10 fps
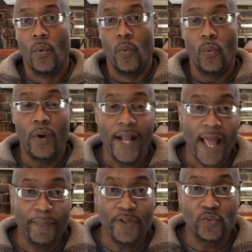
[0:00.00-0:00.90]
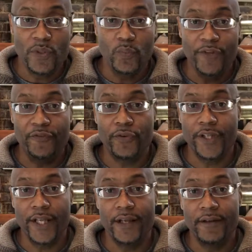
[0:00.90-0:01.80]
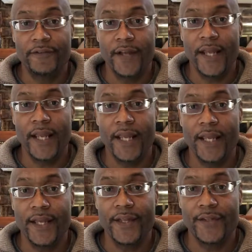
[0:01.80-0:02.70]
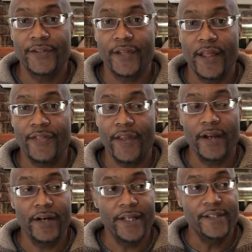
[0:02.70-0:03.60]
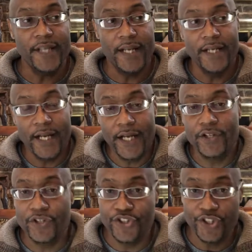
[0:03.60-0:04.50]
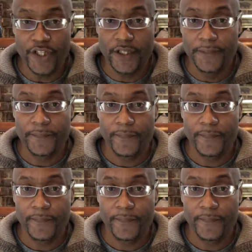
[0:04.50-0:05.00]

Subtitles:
What happens when we forgive is there is an energy